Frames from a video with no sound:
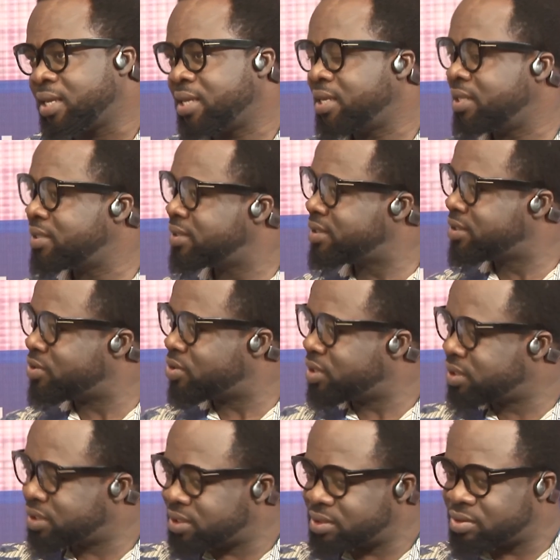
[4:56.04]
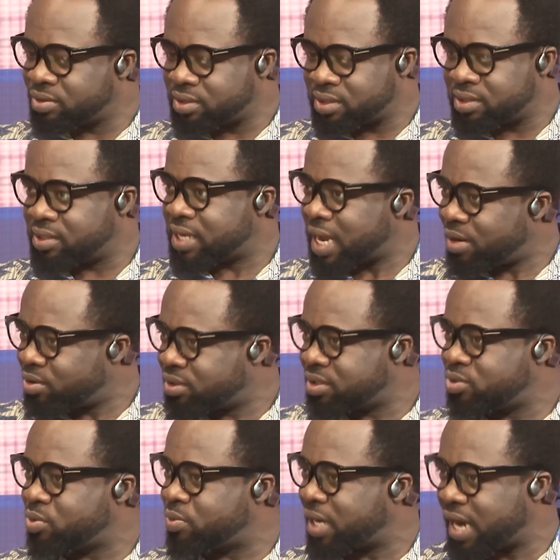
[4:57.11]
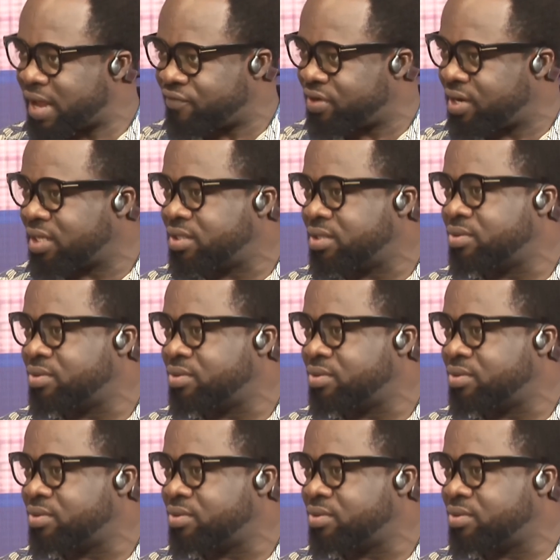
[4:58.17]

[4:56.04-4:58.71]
It's your indigenous, the IOCs will be laughing at you.